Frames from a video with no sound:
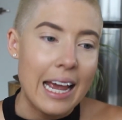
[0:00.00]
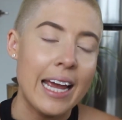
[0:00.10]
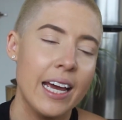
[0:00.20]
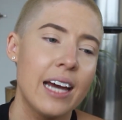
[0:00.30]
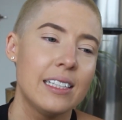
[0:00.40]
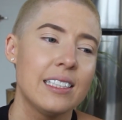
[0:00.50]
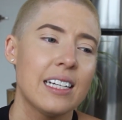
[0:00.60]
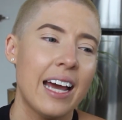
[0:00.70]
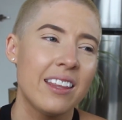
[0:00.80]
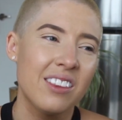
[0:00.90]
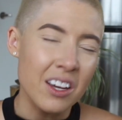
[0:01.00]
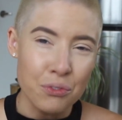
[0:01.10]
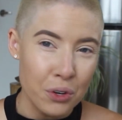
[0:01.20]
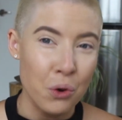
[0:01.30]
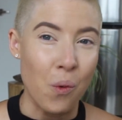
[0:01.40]
And I think
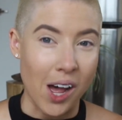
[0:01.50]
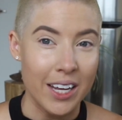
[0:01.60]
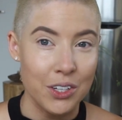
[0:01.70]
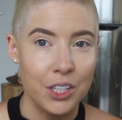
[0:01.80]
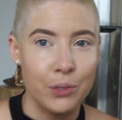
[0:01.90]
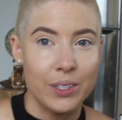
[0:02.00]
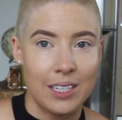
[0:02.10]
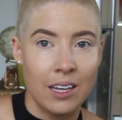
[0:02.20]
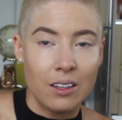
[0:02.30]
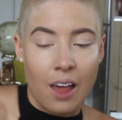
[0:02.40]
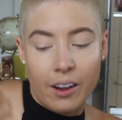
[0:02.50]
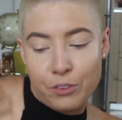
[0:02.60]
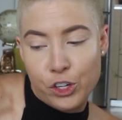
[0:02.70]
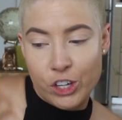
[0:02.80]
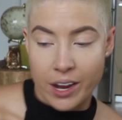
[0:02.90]
for a while there was a lot
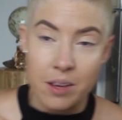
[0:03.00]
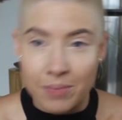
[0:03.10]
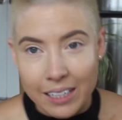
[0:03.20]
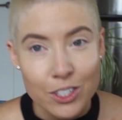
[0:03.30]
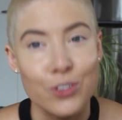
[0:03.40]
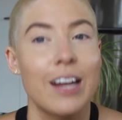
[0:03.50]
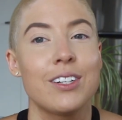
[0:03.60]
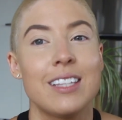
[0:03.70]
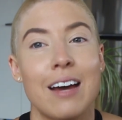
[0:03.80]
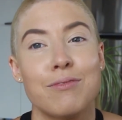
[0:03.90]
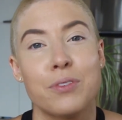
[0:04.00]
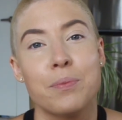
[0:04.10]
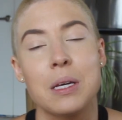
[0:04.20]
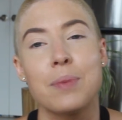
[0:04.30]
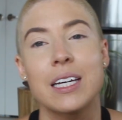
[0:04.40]
of shame that surrounded that for
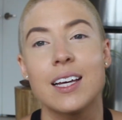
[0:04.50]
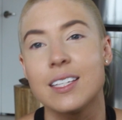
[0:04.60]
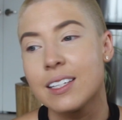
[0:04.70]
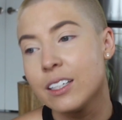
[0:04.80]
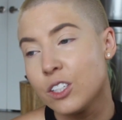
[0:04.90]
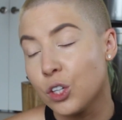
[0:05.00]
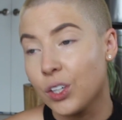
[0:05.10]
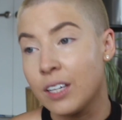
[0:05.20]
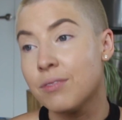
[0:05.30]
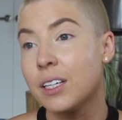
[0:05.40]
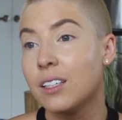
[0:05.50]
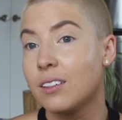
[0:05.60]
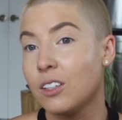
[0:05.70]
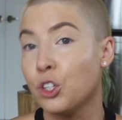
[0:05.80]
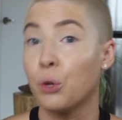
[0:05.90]
me, because to
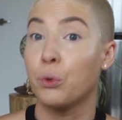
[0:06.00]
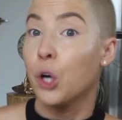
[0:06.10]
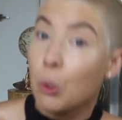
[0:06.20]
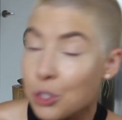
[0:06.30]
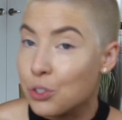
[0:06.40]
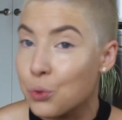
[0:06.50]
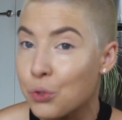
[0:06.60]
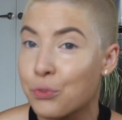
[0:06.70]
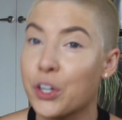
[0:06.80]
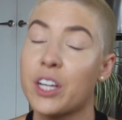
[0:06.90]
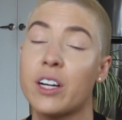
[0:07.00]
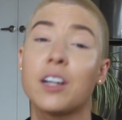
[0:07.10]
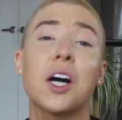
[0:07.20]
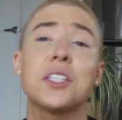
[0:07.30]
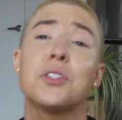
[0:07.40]
even, go to school for a year, it
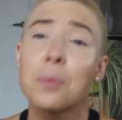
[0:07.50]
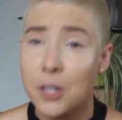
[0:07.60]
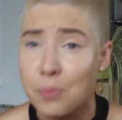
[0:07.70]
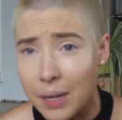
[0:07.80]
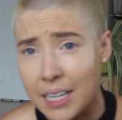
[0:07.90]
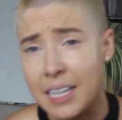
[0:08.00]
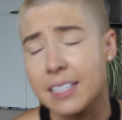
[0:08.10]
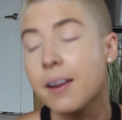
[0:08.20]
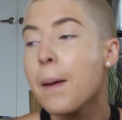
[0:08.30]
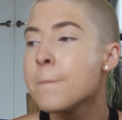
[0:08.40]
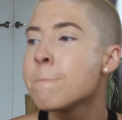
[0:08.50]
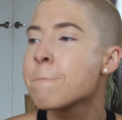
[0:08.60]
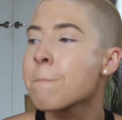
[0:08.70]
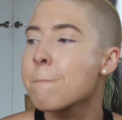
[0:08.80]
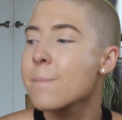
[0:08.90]
costs so much money. And
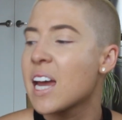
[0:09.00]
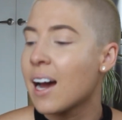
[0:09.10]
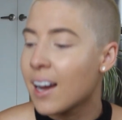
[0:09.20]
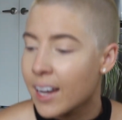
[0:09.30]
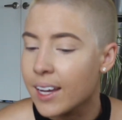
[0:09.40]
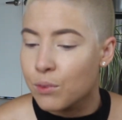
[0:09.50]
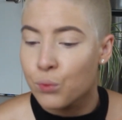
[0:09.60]
I